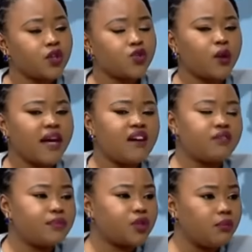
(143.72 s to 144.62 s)
So I have a
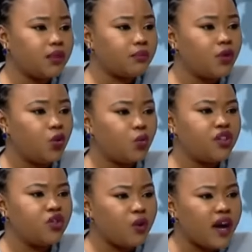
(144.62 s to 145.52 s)
problem with
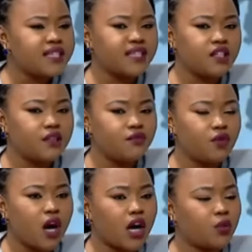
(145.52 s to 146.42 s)
you asking for
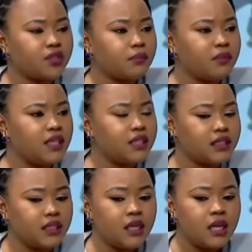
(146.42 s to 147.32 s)

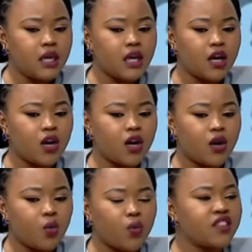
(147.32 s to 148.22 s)
accountability
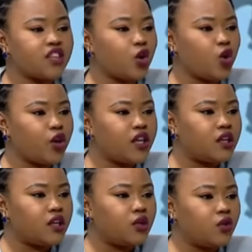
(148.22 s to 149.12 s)
when the coin
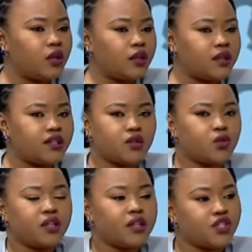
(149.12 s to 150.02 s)
is
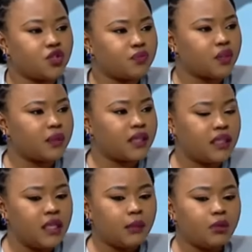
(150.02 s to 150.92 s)
looking at you properly.
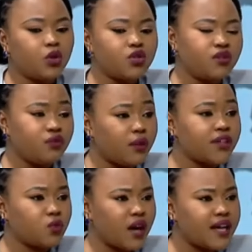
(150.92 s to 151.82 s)
Mm. Because if you are
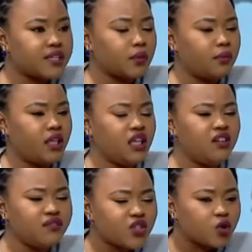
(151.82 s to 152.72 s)
to ask me,
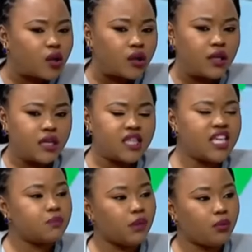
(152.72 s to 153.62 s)
if at all
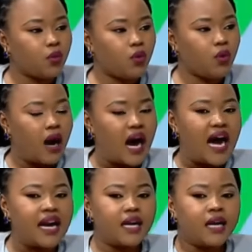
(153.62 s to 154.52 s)
these people
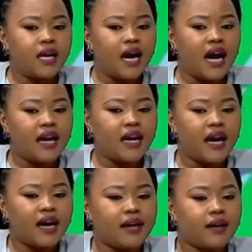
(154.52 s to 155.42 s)
had
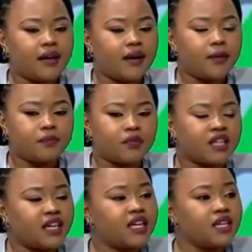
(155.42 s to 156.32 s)
the
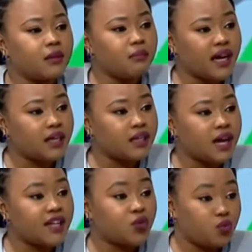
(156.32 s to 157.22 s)
Kenyan mind
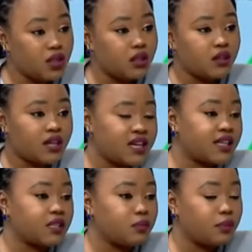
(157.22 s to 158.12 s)
as we
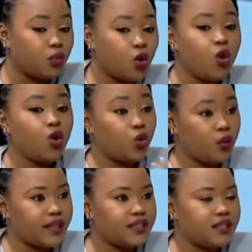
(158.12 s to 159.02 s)
Kenyans people look
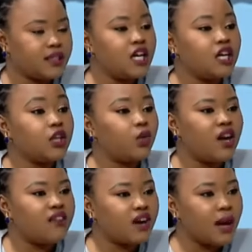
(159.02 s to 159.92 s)
at it, they would
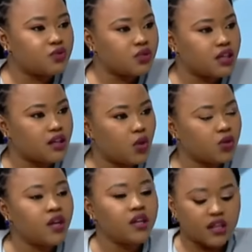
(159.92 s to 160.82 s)
have come to the ground,
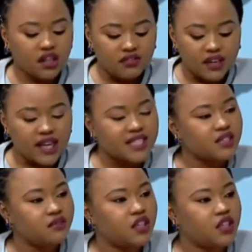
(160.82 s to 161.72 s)
given us
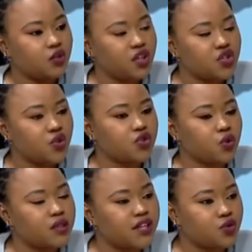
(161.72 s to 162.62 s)
civic education,
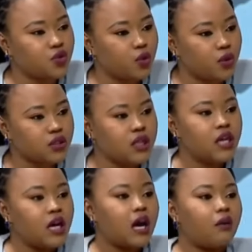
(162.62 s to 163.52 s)
told us, you know what,
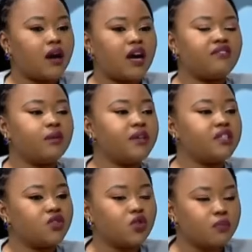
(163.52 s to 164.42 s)
our government
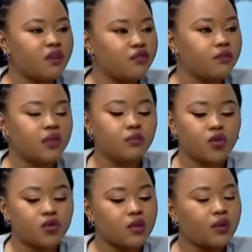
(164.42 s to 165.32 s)
is not performing
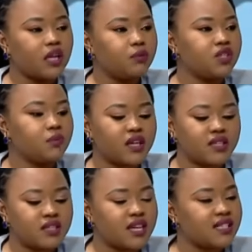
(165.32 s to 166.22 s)
because our deputy
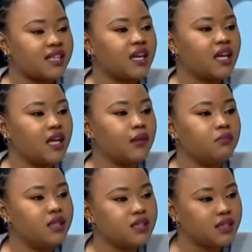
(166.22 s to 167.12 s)
president has done A,
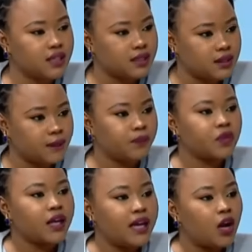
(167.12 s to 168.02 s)
B, C, and D.
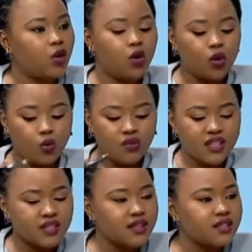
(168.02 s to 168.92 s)
Okay. Now, this
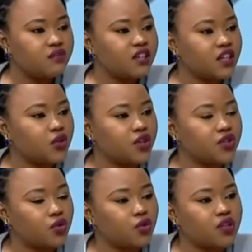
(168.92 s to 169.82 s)
is a civic
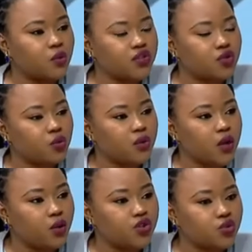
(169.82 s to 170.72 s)
education on the question we are
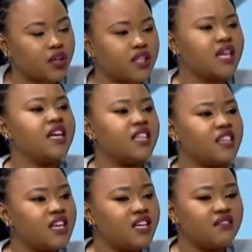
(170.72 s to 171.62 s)
going to raise.
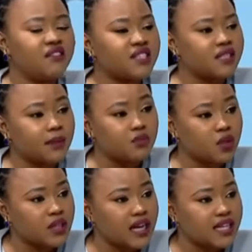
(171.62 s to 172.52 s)
They give us time to
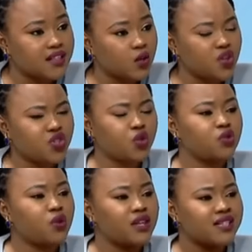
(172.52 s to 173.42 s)
analyze the question,
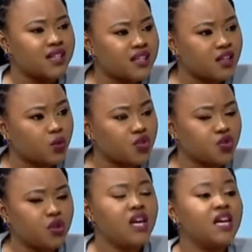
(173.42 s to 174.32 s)
to understand the
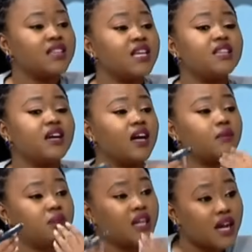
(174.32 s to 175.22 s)
question, then they
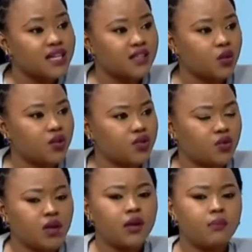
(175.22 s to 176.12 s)
can bring us the
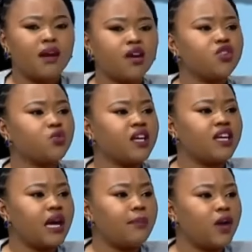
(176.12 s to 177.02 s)
question. Okay. But not
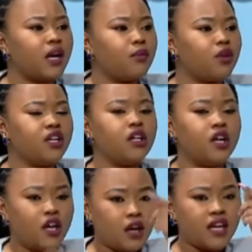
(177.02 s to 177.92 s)
waking up one morning
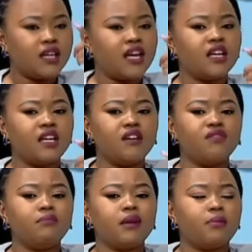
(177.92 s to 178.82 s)
and
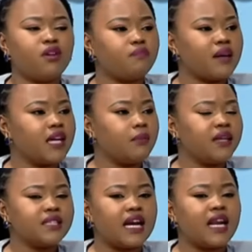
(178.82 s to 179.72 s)
every member of
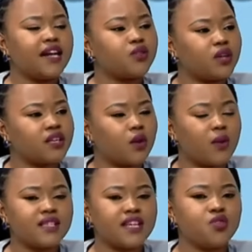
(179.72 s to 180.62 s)
parliament aligned to Kenya
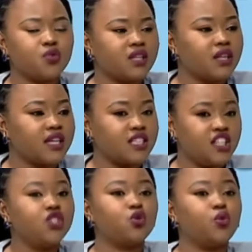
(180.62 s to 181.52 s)
Kwanza is tweeting like,
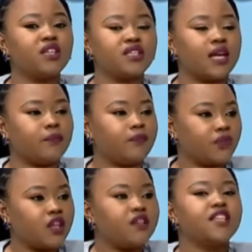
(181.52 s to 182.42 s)
in 2 weeks' time,
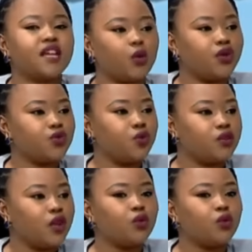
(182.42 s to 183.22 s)
things are going to go down